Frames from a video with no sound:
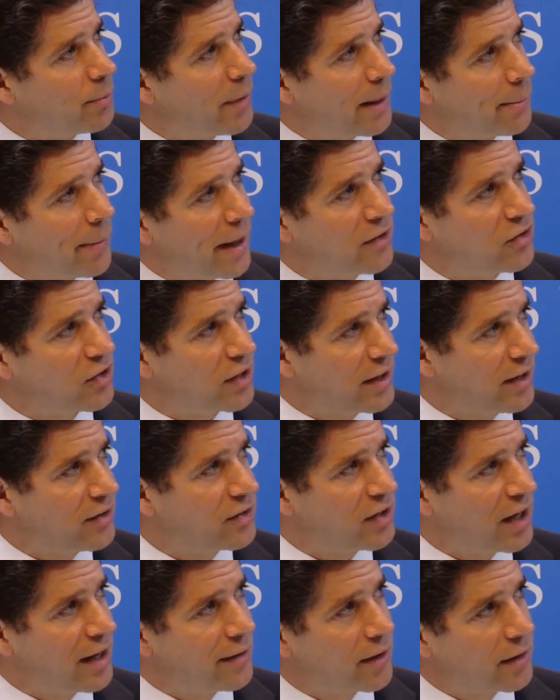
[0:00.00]
but basically
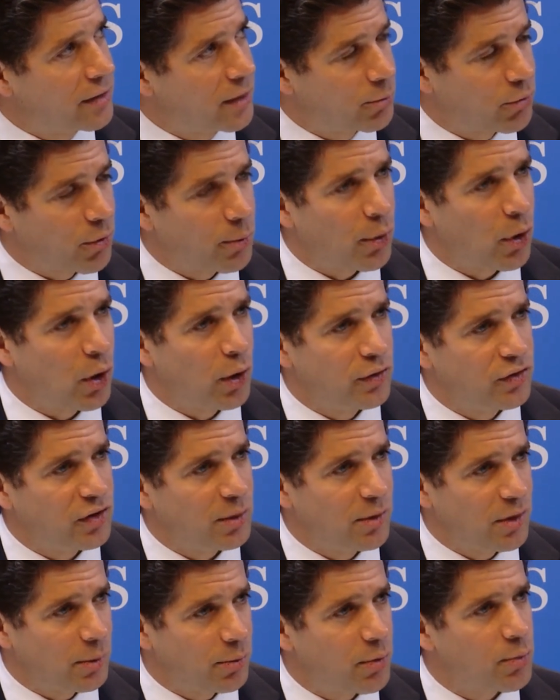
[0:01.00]
said that
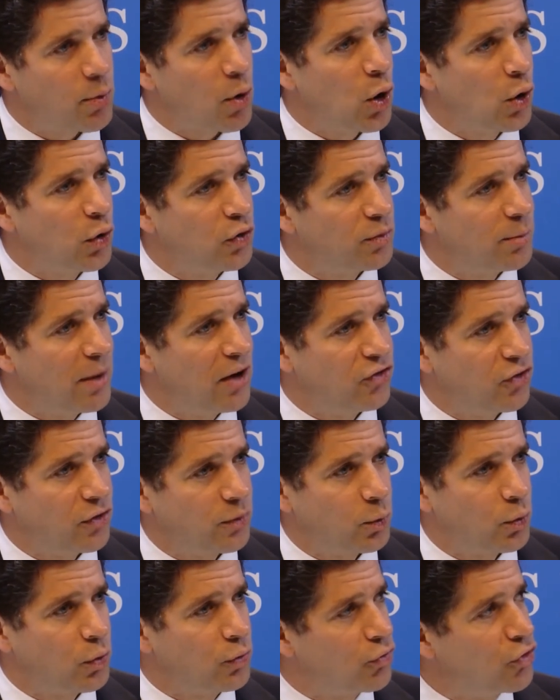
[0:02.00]
some of the proposed
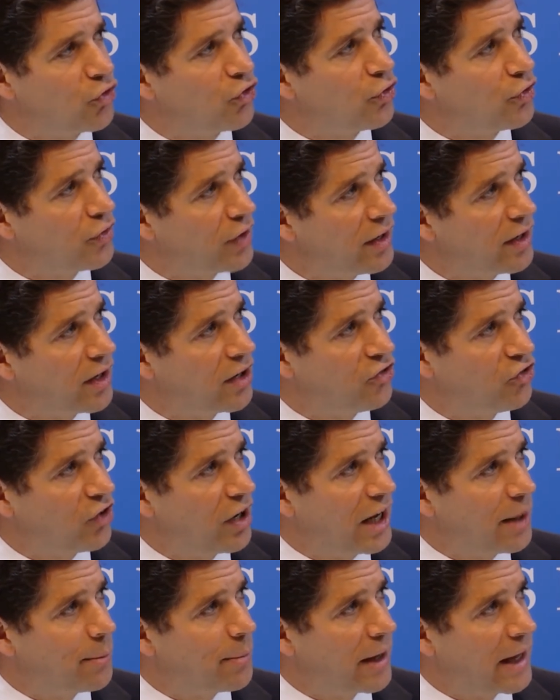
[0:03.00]
measures would reduce Indian
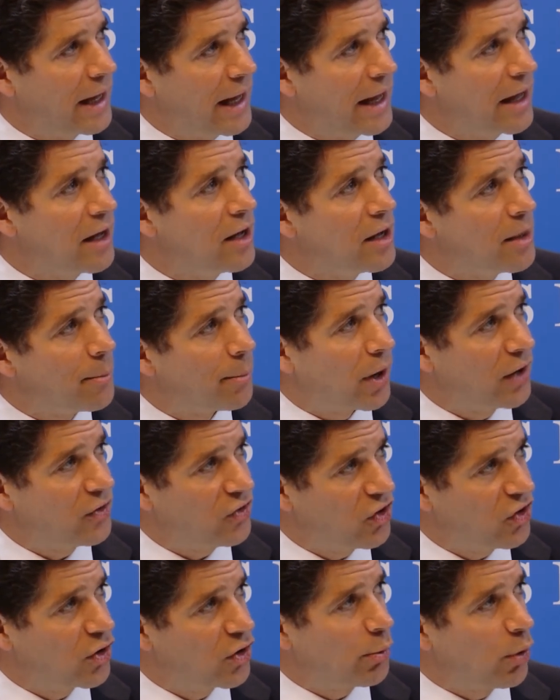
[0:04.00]
GDP by
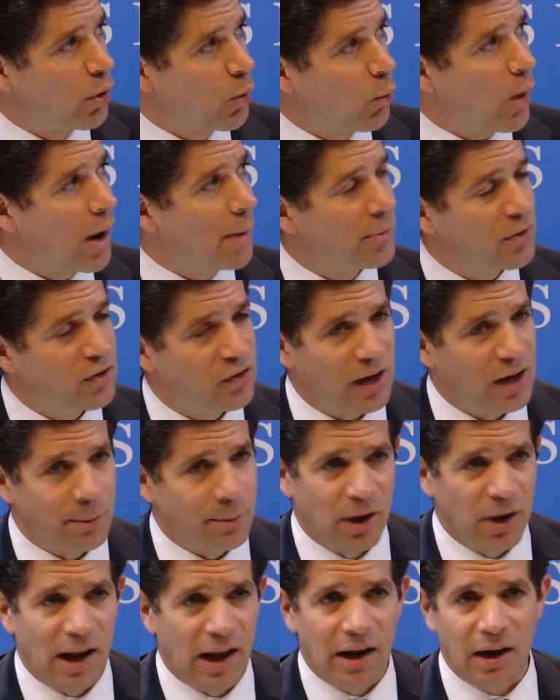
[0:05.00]

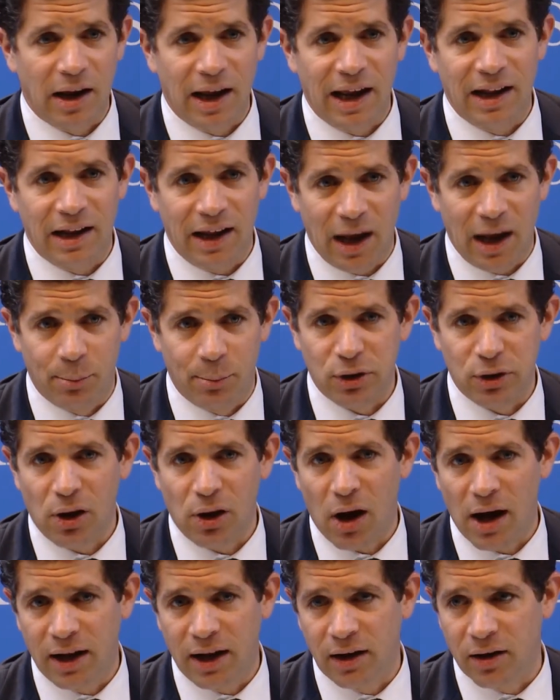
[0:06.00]
0.1%, but
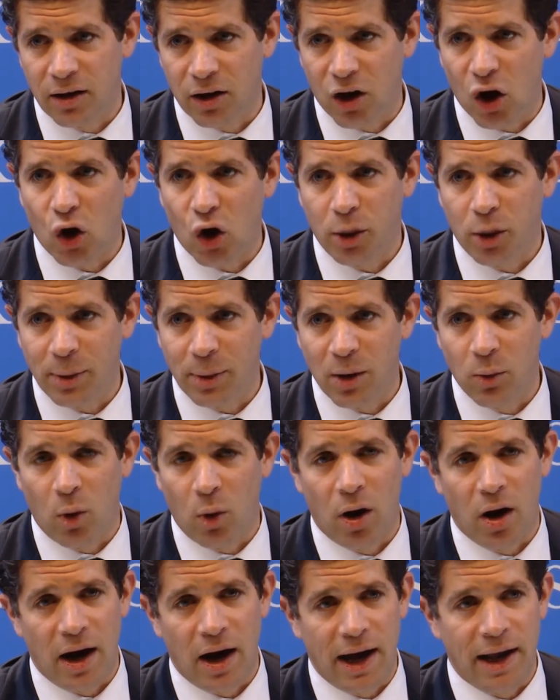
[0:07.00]
applied in an
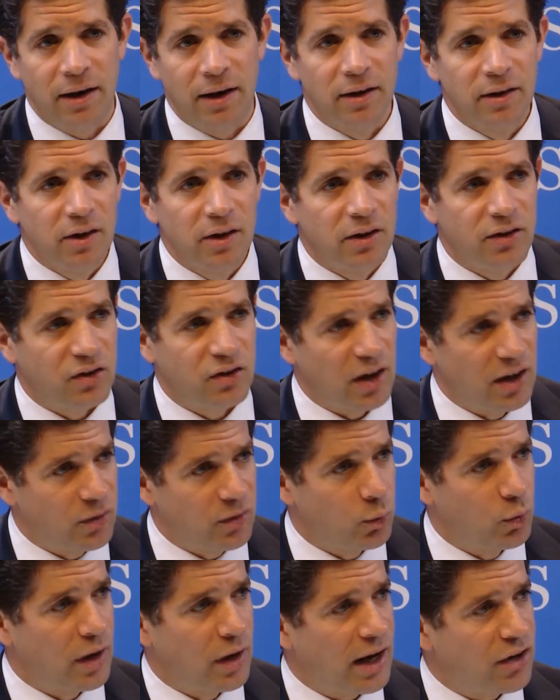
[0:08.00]
economy-wide
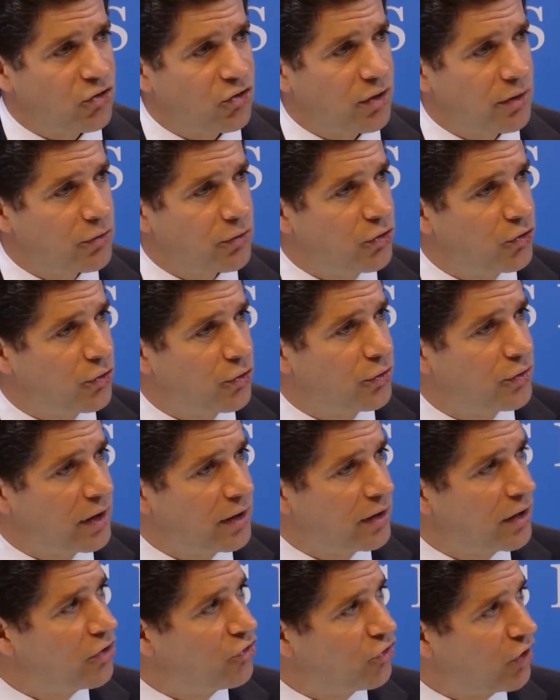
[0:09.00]
sense would actually reduce
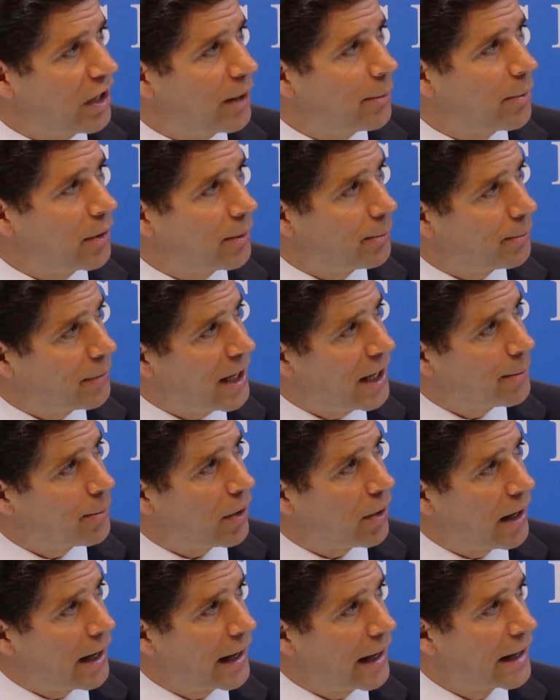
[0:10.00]
Indian GDP
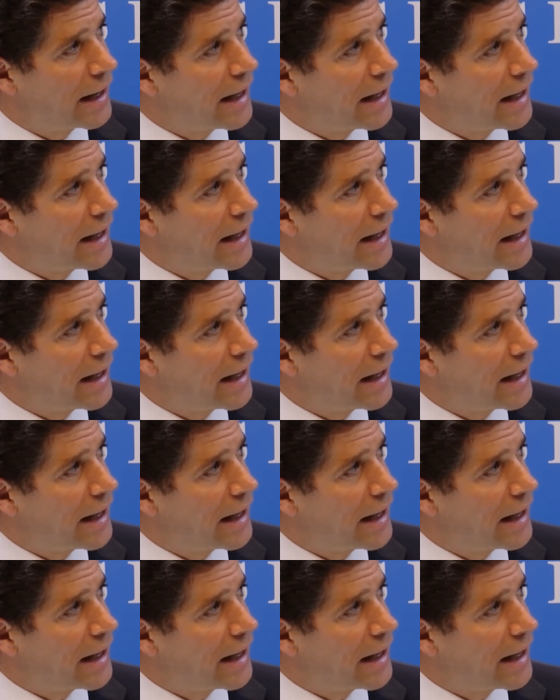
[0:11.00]
by